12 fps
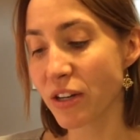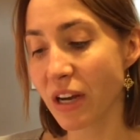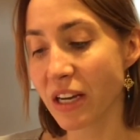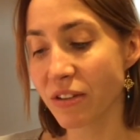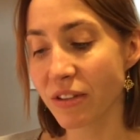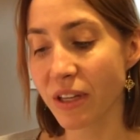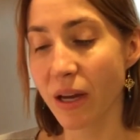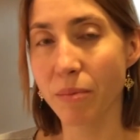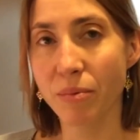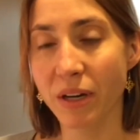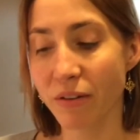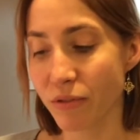to entering the
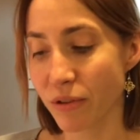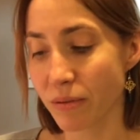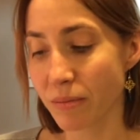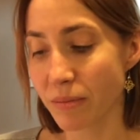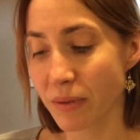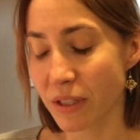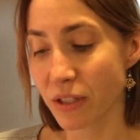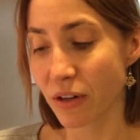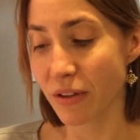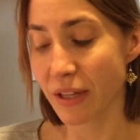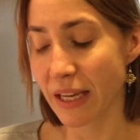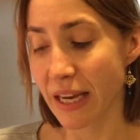operating room to
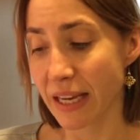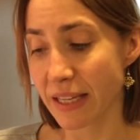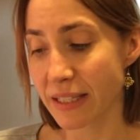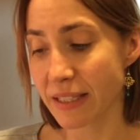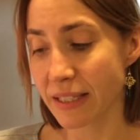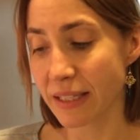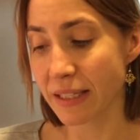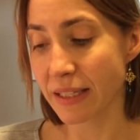start the case.